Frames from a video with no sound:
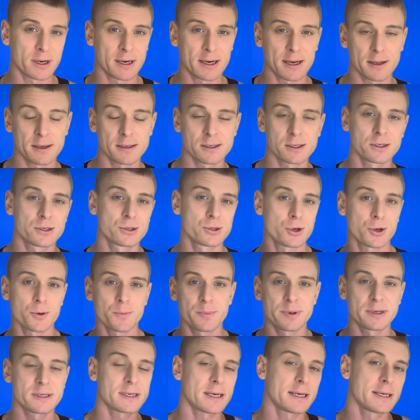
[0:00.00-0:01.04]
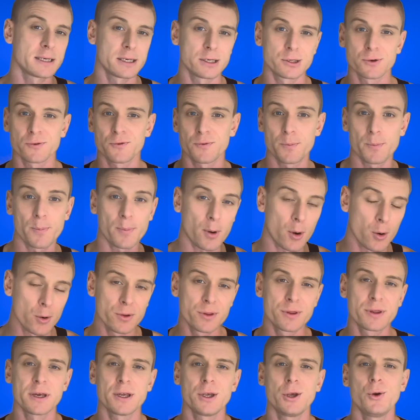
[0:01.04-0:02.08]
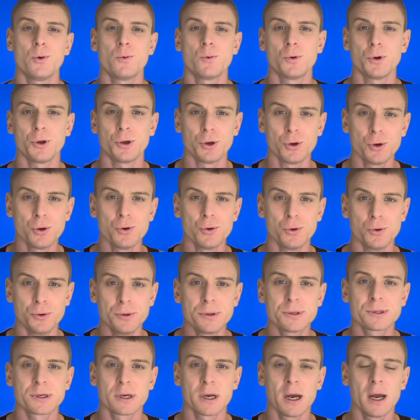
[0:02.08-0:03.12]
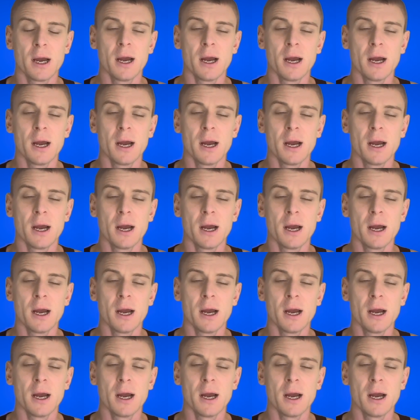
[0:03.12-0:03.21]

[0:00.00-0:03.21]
Now, there's a certain percentage of both that you will use,